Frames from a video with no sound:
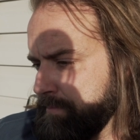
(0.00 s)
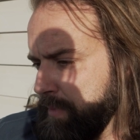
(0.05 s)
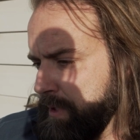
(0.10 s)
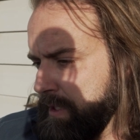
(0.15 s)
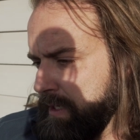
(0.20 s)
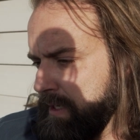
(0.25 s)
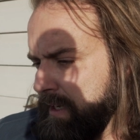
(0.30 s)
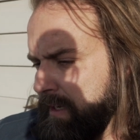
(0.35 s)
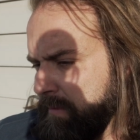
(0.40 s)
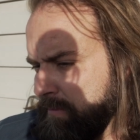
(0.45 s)

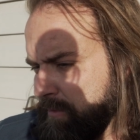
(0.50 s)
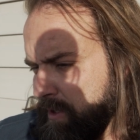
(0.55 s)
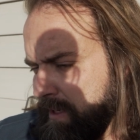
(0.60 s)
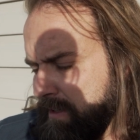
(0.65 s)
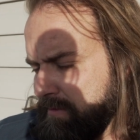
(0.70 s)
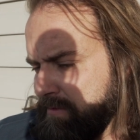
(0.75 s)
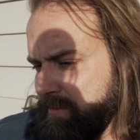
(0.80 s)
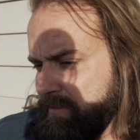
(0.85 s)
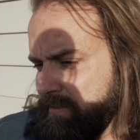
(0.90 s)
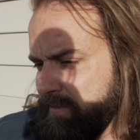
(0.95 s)
But I'm
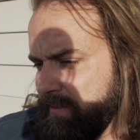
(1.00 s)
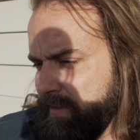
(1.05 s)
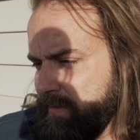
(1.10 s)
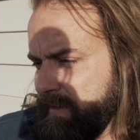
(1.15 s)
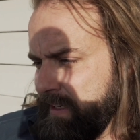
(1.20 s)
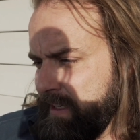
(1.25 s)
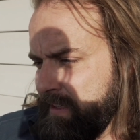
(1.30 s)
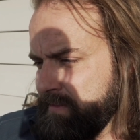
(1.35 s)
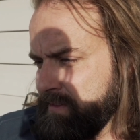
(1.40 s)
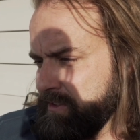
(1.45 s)
grateful that
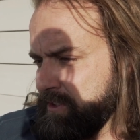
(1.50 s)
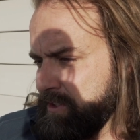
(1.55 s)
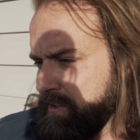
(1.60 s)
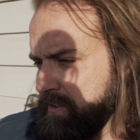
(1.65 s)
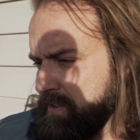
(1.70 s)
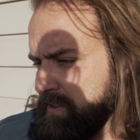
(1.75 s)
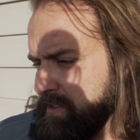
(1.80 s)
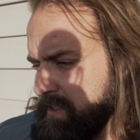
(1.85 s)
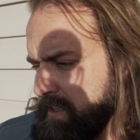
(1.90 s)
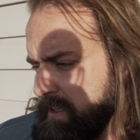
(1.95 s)
we have
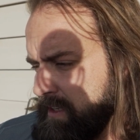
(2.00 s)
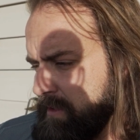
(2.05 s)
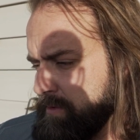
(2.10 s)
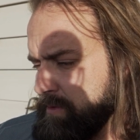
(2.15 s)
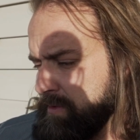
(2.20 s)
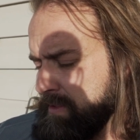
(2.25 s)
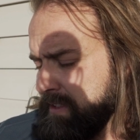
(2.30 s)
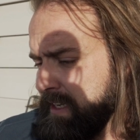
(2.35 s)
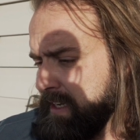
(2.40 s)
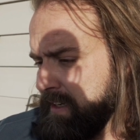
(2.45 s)
insurance that
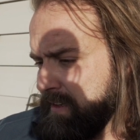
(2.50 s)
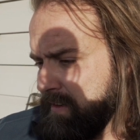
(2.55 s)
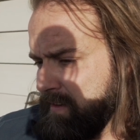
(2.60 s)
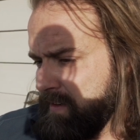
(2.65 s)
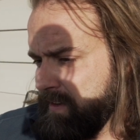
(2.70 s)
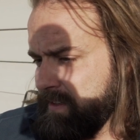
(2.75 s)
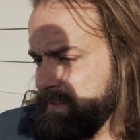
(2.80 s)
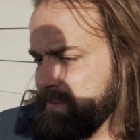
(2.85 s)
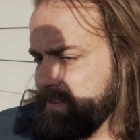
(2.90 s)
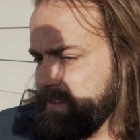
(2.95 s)
helps with that
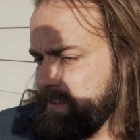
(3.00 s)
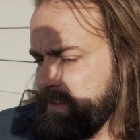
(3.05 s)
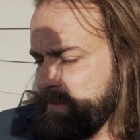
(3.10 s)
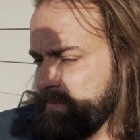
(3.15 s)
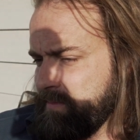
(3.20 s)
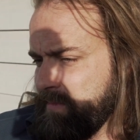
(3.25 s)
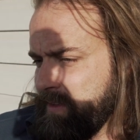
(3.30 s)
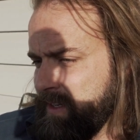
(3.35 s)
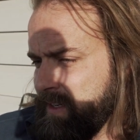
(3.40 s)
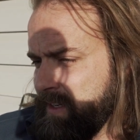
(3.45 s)
cost, and
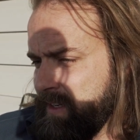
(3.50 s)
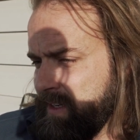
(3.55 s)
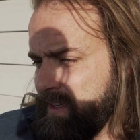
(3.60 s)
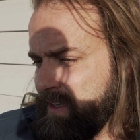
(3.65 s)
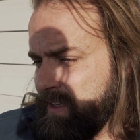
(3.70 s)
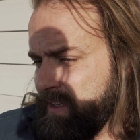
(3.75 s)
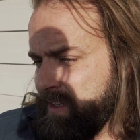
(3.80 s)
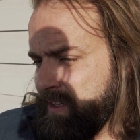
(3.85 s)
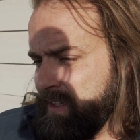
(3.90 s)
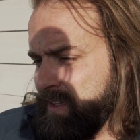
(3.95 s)

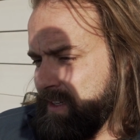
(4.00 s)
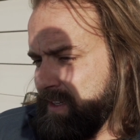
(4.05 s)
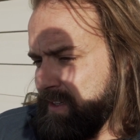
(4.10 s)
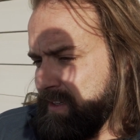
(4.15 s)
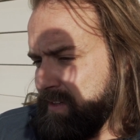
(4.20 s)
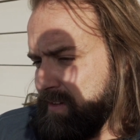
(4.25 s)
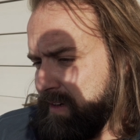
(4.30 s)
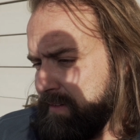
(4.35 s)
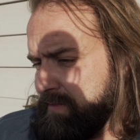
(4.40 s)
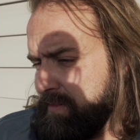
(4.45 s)

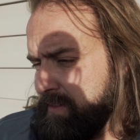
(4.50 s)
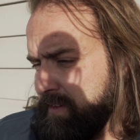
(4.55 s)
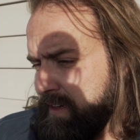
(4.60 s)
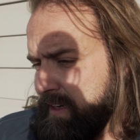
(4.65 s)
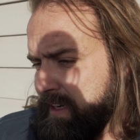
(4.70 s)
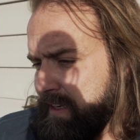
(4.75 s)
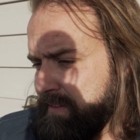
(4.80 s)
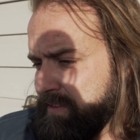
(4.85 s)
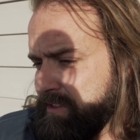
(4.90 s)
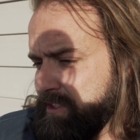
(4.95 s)
I'm grateful that
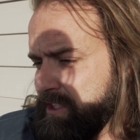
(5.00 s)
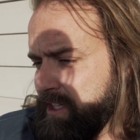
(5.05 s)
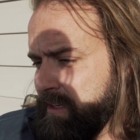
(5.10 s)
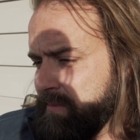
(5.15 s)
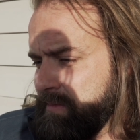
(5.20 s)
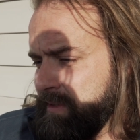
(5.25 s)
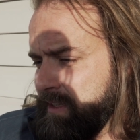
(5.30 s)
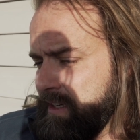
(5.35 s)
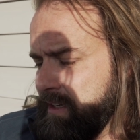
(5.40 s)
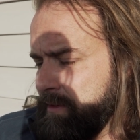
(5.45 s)
I have a
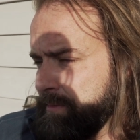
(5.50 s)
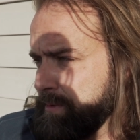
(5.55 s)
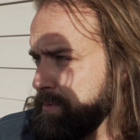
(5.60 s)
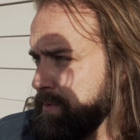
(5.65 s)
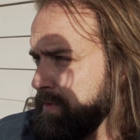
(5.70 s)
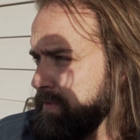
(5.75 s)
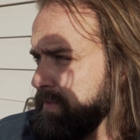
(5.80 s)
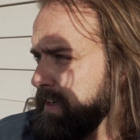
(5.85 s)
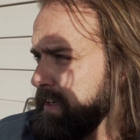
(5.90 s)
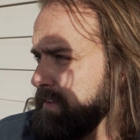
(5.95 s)
job that helps
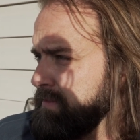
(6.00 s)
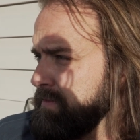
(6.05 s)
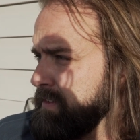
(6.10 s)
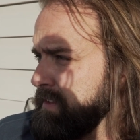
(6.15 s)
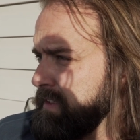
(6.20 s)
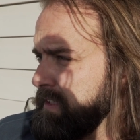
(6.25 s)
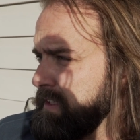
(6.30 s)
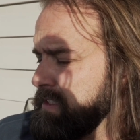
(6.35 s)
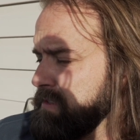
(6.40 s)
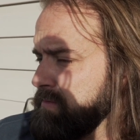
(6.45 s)
provide for
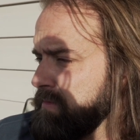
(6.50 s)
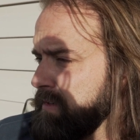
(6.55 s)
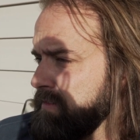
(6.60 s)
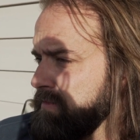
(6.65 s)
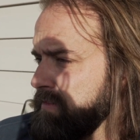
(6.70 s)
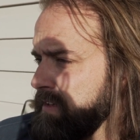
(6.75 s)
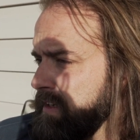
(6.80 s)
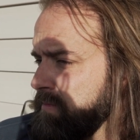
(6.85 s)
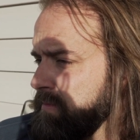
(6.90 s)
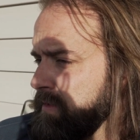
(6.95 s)
the needs of my
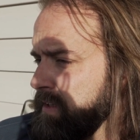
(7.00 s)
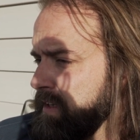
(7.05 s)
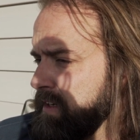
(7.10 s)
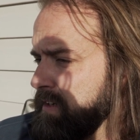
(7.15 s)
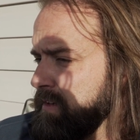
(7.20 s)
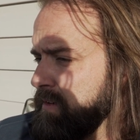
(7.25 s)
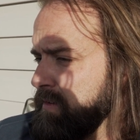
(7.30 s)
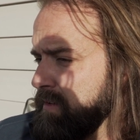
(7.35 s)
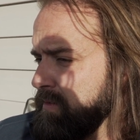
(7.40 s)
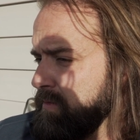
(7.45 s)
family. I
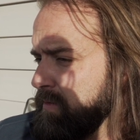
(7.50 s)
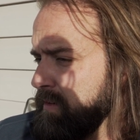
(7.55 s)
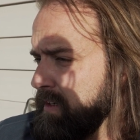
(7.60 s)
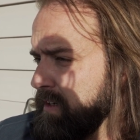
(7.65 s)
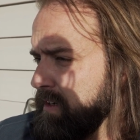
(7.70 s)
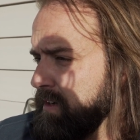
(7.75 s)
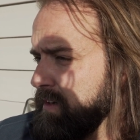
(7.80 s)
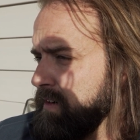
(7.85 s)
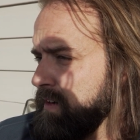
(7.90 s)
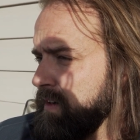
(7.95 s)
know that we
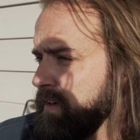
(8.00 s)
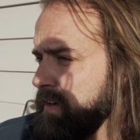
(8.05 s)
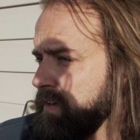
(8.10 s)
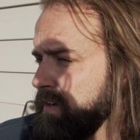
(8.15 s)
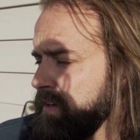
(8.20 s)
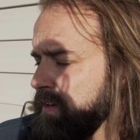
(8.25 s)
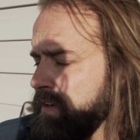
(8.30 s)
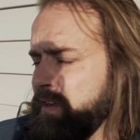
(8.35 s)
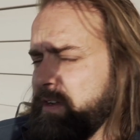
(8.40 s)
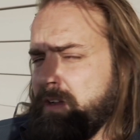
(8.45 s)
are
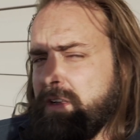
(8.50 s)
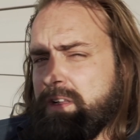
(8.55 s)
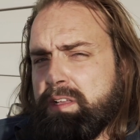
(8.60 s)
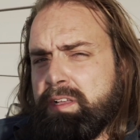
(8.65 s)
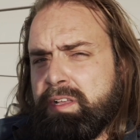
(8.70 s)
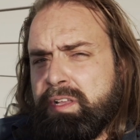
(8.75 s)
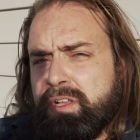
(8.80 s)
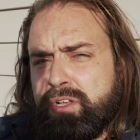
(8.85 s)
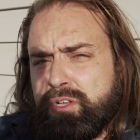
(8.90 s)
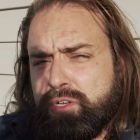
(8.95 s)

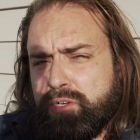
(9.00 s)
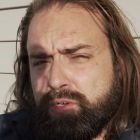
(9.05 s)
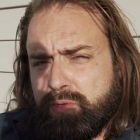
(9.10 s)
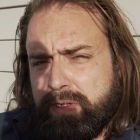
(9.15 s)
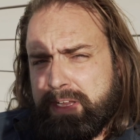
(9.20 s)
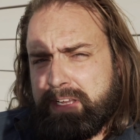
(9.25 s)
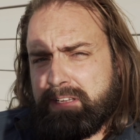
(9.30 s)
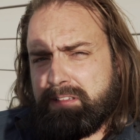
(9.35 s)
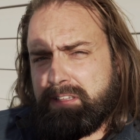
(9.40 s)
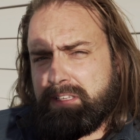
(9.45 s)

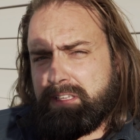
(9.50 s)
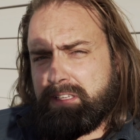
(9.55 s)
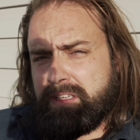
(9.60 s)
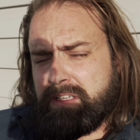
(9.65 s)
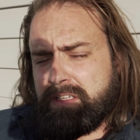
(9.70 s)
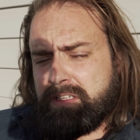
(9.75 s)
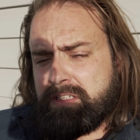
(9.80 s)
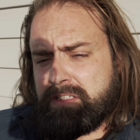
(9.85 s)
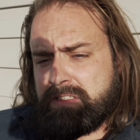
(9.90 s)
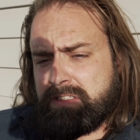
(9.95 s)
greatly
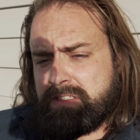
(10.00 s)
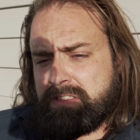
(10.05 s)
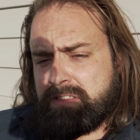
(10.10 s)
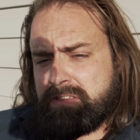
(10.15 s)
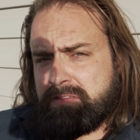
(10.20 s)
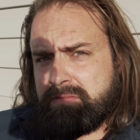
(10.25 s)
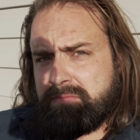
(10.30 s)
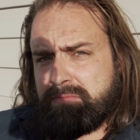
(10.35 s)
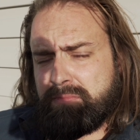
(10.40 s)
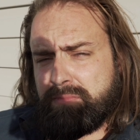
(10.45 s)

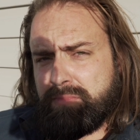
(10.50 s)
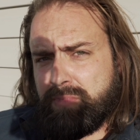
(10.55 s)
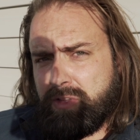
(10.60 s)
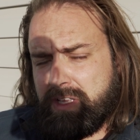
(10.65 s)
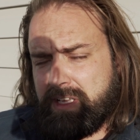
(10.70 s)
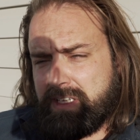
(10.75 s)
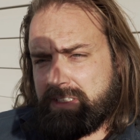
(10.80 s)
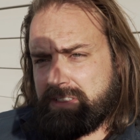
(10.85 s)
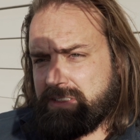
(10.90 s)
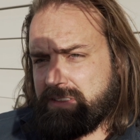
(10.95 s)

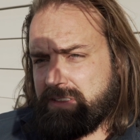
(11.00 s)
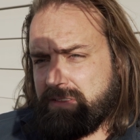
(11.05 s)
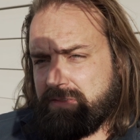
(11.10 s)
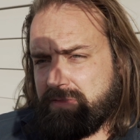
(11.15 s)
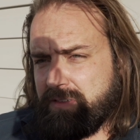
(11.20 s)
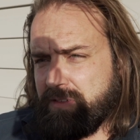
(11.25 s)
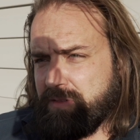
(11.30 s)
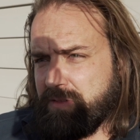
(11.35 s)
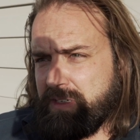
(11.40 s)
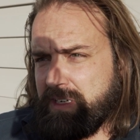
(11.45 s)
blessed
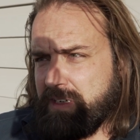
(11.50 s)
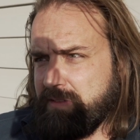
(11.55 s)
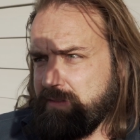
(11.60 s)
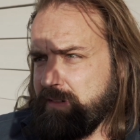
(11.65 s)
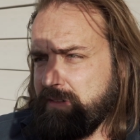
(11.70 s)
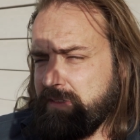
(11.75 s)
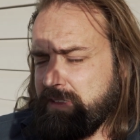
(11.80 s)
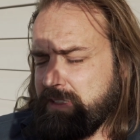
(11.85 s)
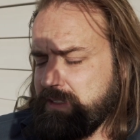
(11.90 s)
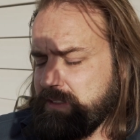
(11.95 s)
for
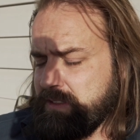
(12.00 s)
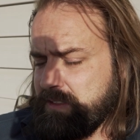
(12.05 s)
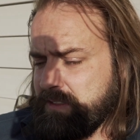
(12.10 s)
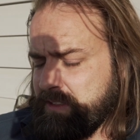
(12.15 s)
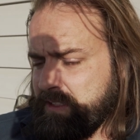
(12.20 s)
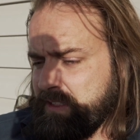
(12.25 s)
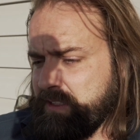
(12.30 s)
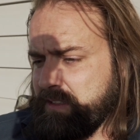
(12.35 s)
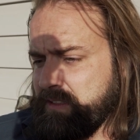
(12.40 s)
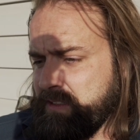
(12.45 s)
whatever reason.
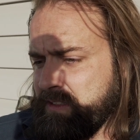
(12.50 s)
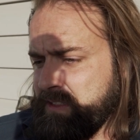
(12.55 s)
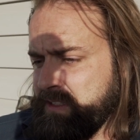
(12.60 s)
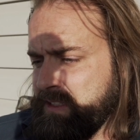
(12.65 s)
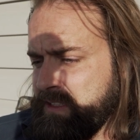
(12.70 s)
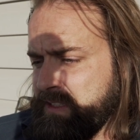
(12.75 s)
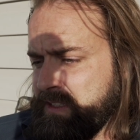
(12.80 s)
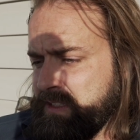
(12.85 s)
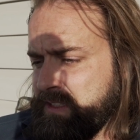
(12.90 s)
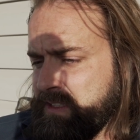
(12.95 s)

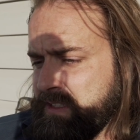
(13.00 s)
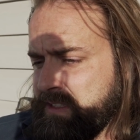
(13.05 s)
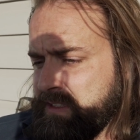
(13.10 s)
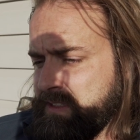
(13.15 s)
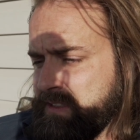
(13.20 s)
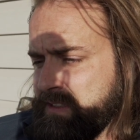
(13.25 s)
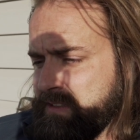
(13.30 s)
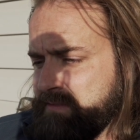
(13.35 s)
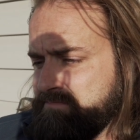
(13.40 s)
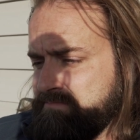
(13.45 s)

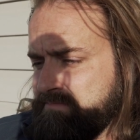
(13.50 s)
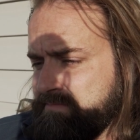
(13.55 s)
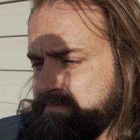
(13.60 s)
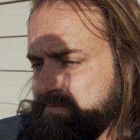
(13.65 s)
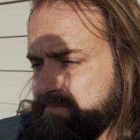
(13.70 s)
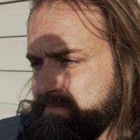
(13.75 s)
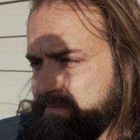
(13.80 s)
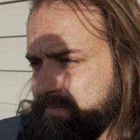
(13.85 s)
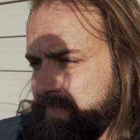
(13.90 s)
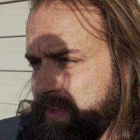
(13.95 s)

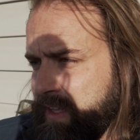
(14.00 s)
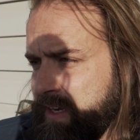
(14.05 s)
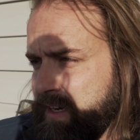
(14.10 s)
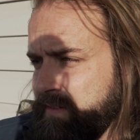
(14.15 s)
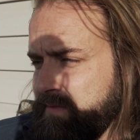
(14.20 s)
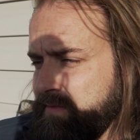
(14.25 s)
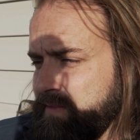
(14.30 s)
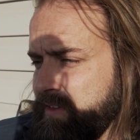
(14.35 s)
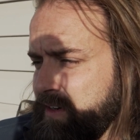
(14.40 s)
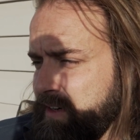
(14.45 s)
I, and
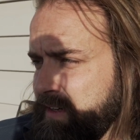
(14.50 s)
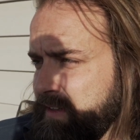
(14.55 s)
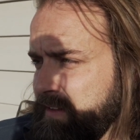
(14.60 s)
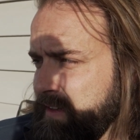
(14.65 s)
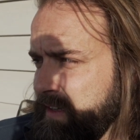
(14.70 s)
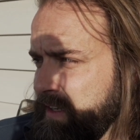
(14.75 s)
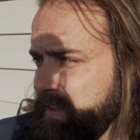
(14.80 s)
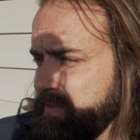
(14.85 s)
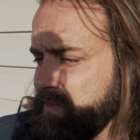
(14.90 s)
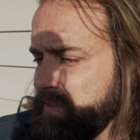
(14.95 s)
I'm very
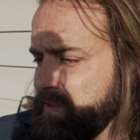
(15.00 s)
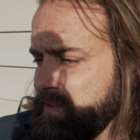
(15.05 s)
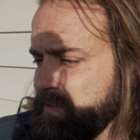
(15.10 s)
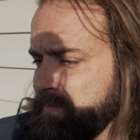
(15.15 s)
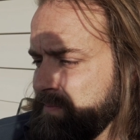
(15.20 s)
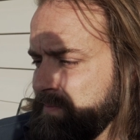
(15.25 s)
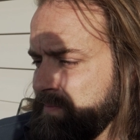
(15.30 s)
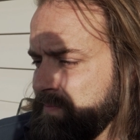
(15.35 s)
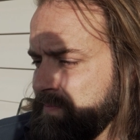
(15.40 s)
thankful.